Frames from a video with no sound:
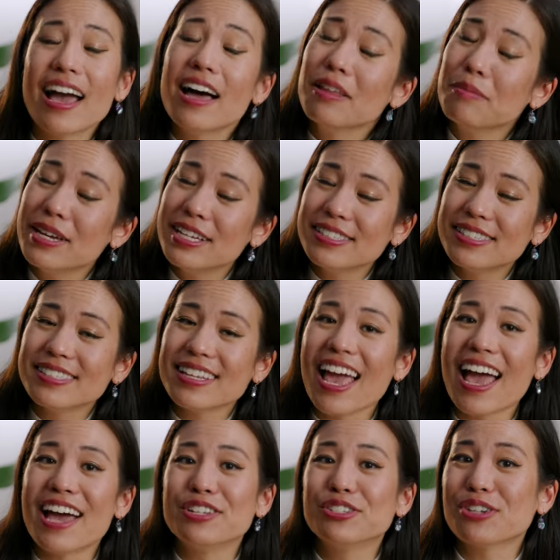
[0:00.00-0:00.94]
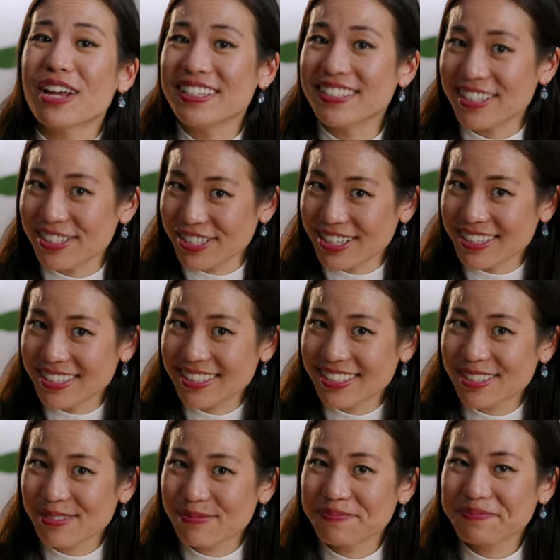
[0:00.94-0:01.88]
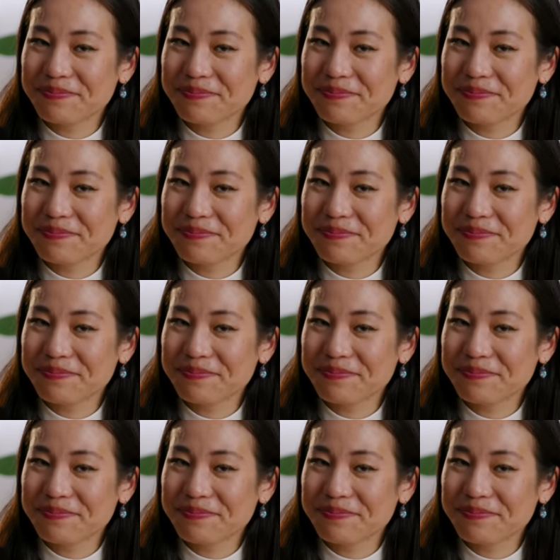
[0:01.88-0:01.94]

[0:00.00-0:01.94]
elements and transitions.